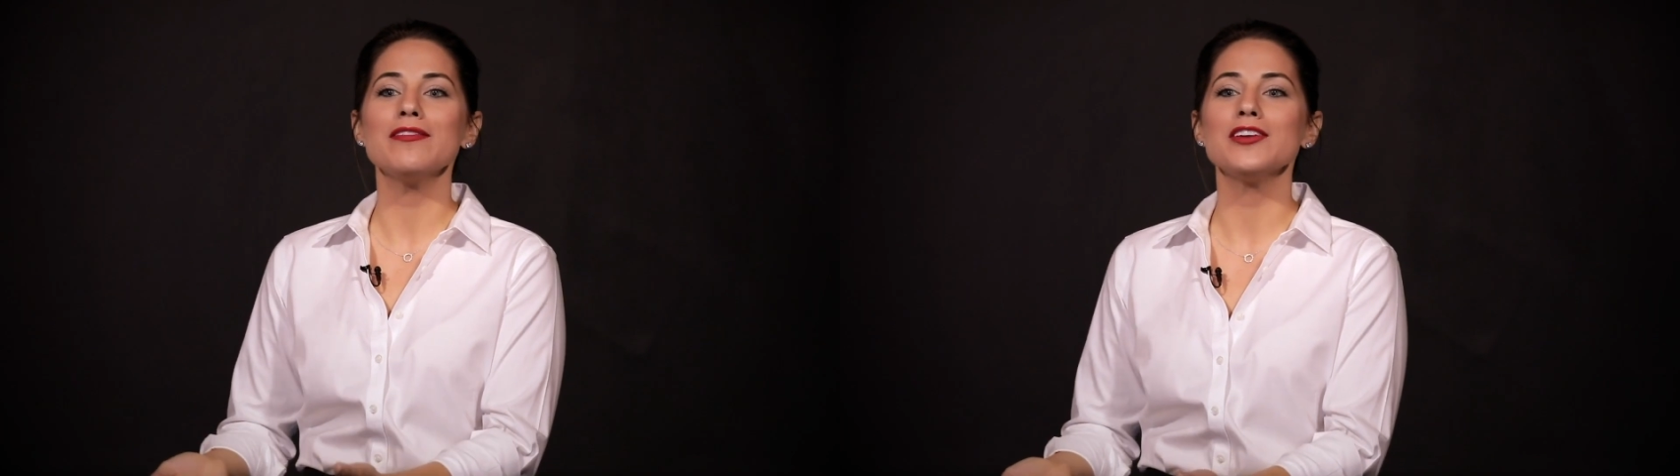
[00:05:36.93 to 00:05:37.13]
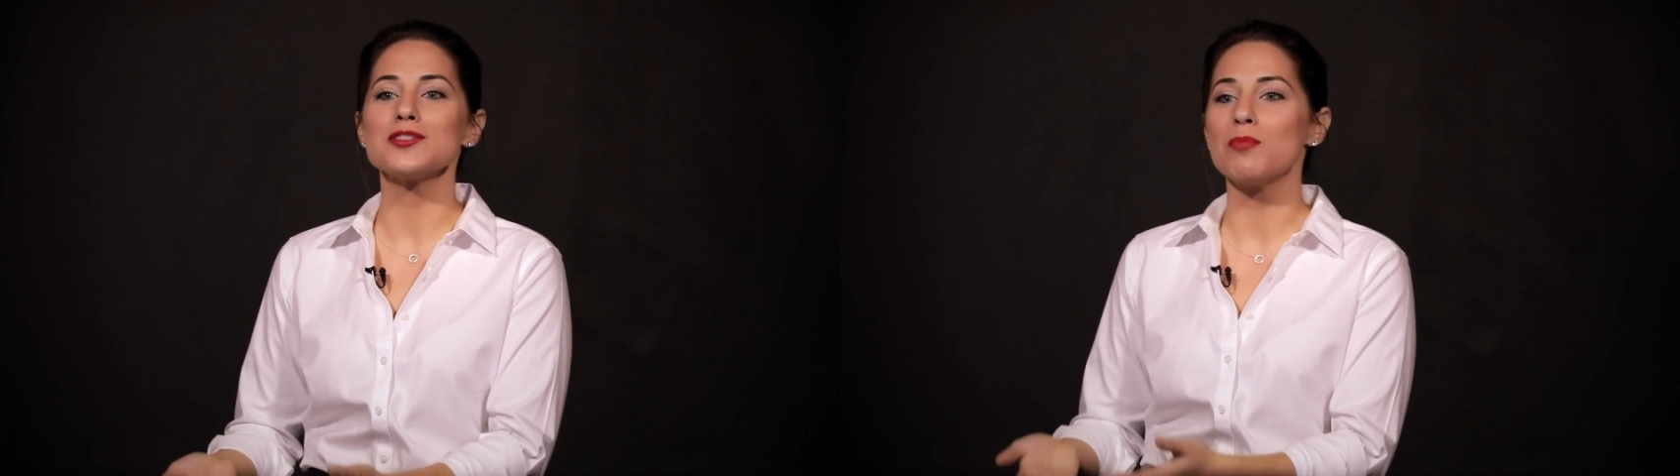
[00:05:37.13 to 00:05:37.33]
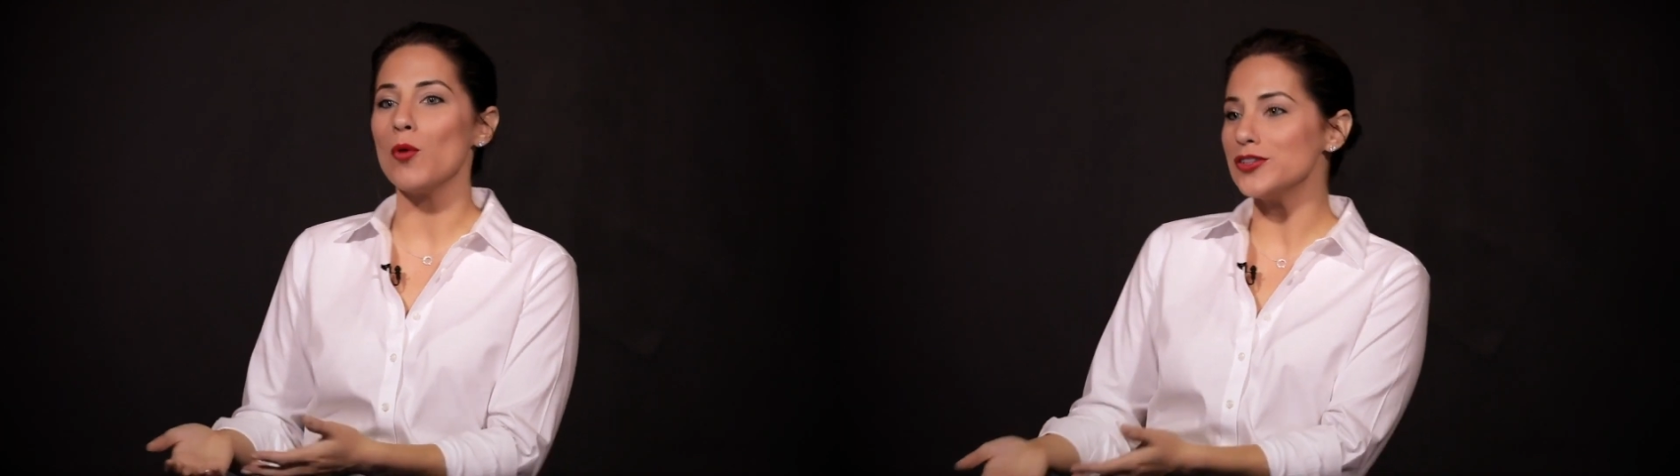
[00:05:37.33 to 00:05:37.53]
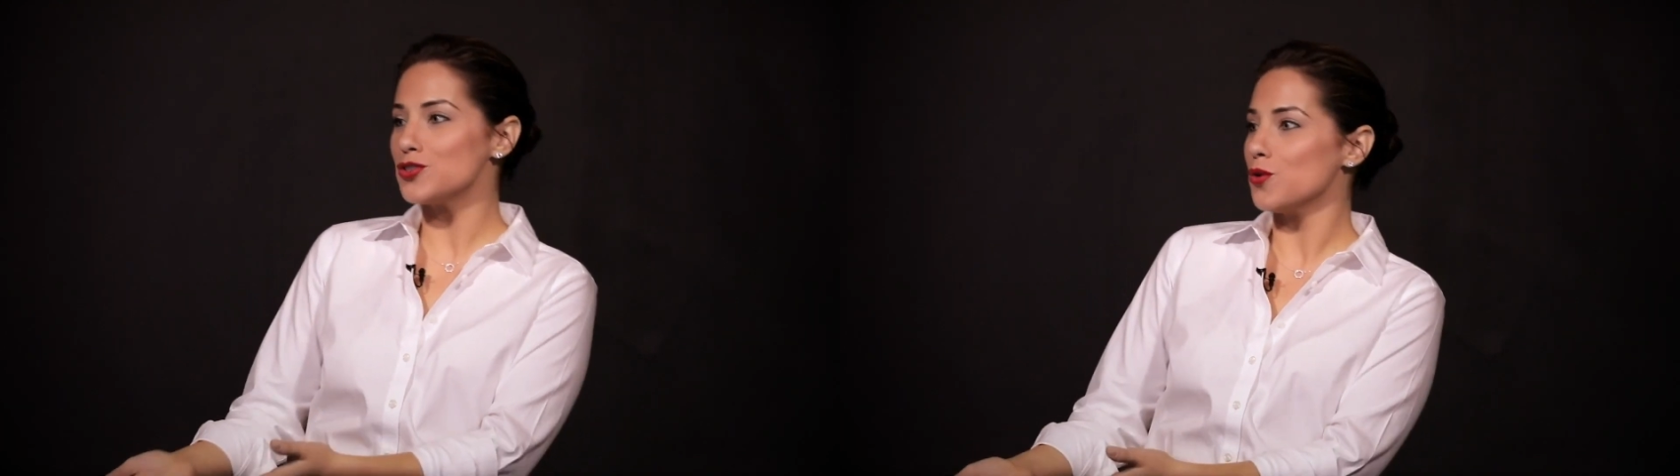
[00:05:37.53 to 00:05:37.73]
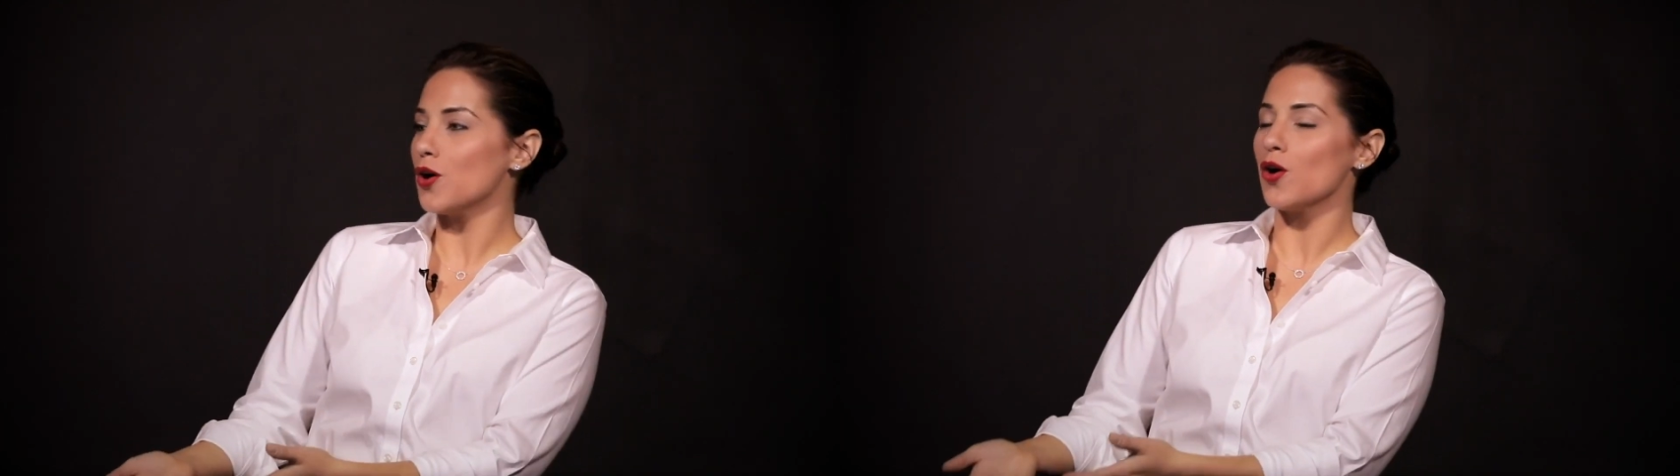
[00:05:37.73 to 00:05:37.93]
evidence
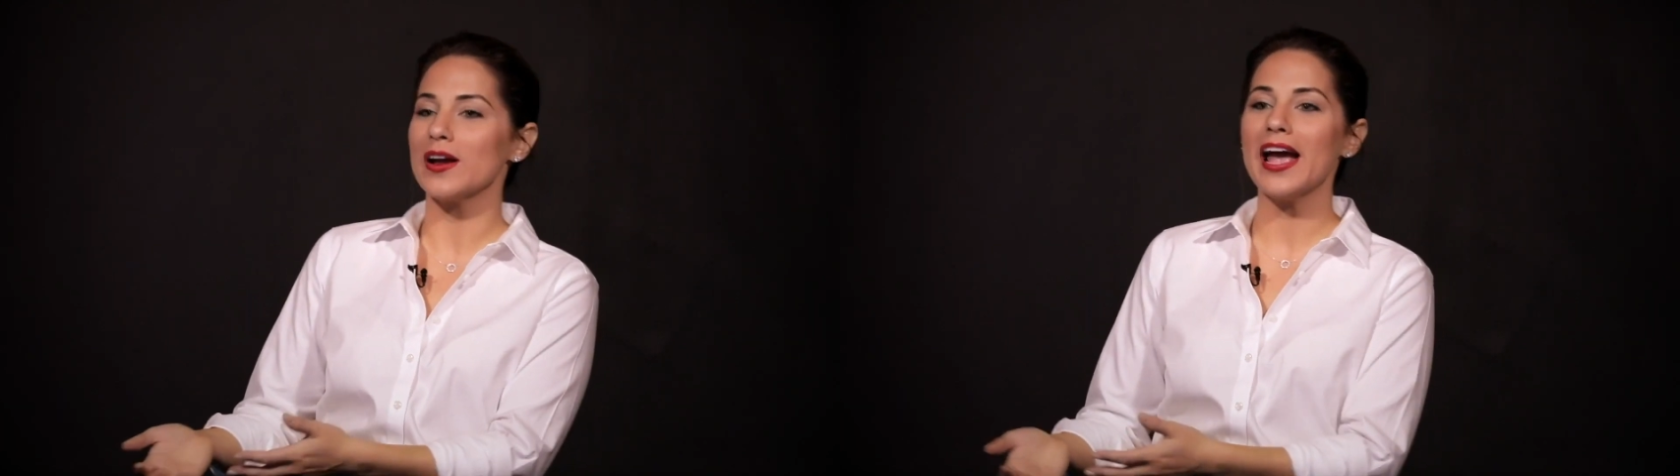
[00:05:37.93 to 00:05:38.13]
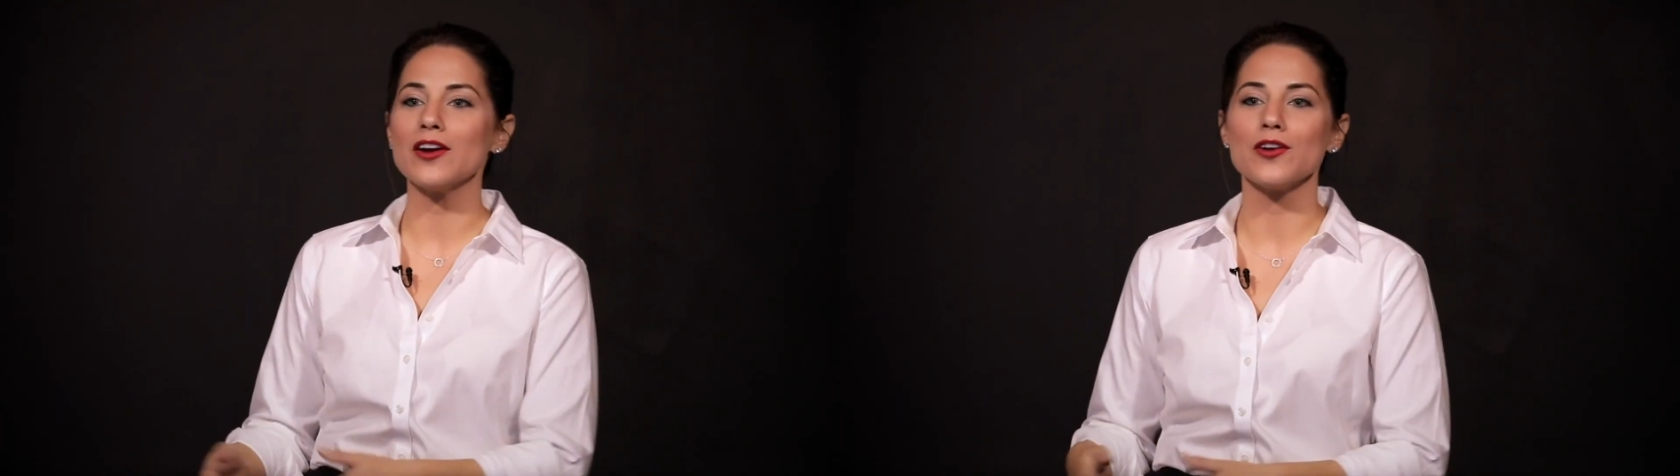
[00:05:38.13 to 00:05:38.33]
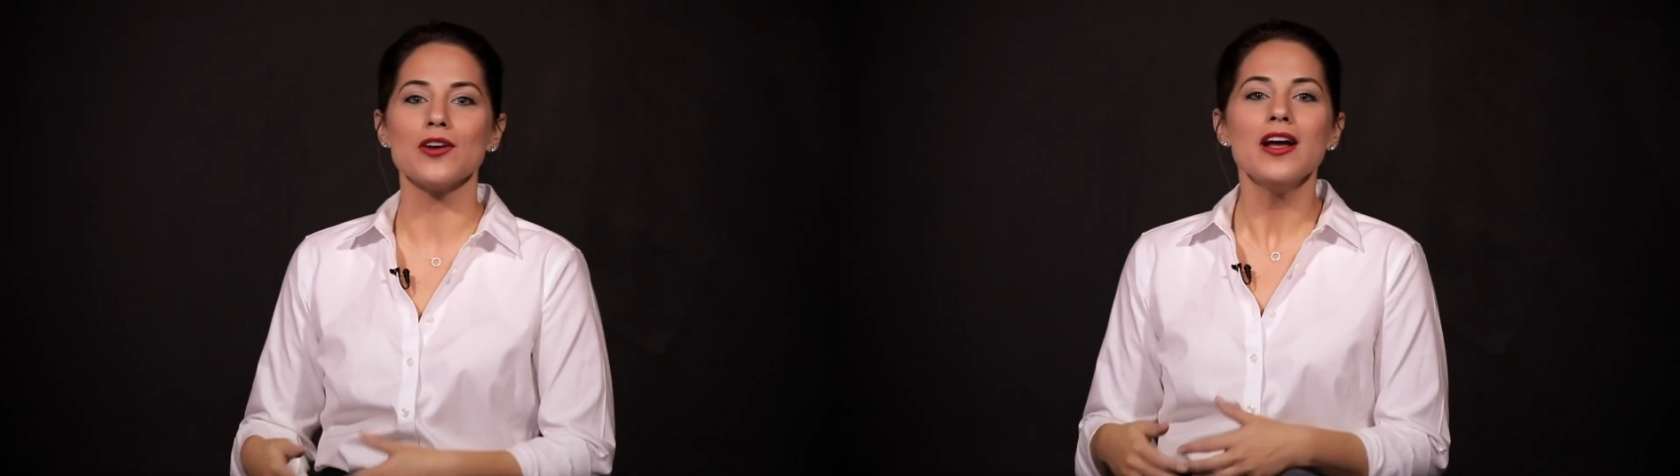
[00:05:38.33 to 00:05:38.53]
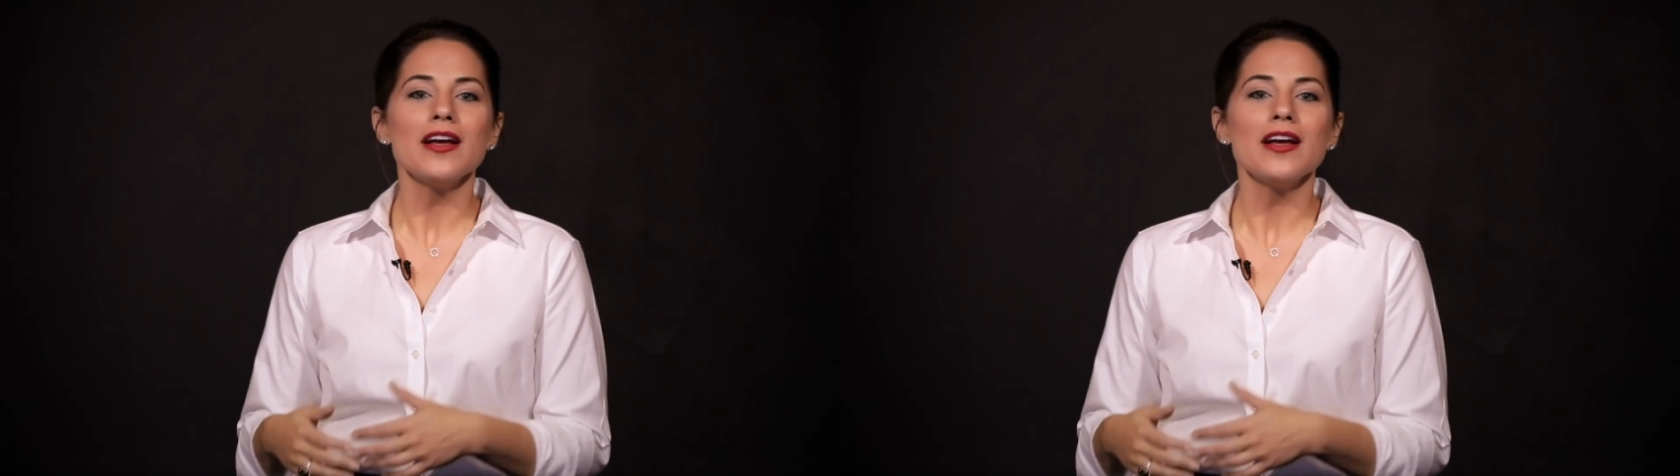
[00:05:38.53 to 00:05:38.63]
points to a creator.